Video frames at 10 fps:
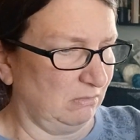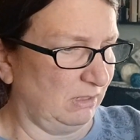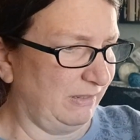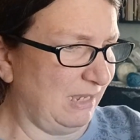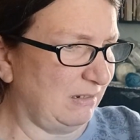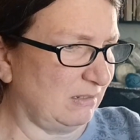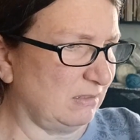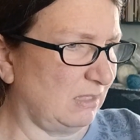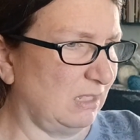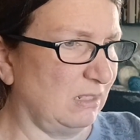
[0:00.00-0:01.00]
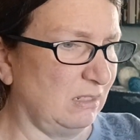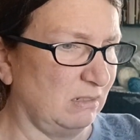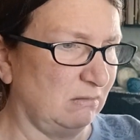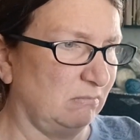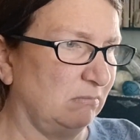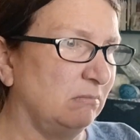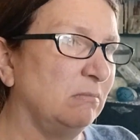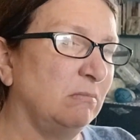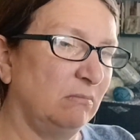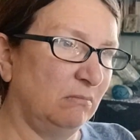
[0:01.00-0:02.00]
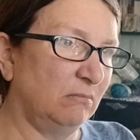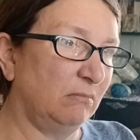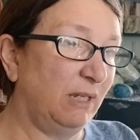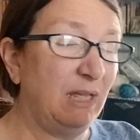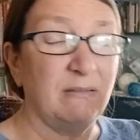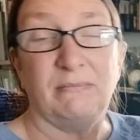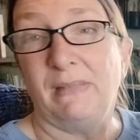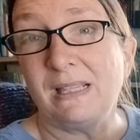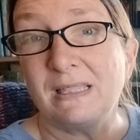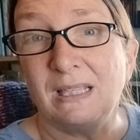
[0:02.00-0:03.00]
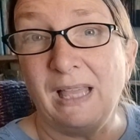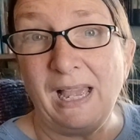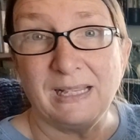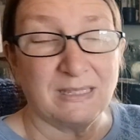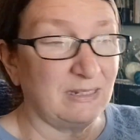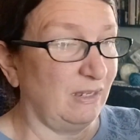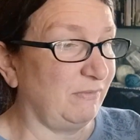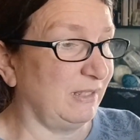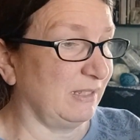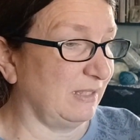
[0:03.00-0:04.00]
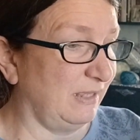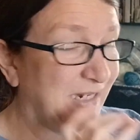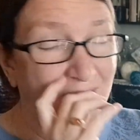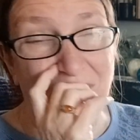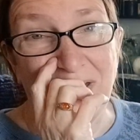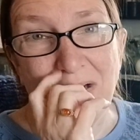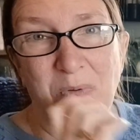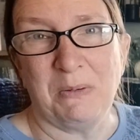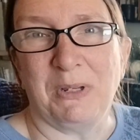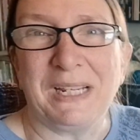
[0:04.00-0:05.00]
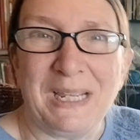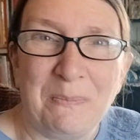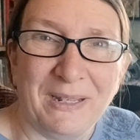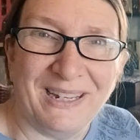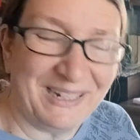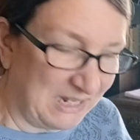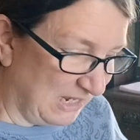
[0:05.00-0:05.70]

And that's the, yeah, that's the last of this. And then I got to figure out what I'm going to keep in it.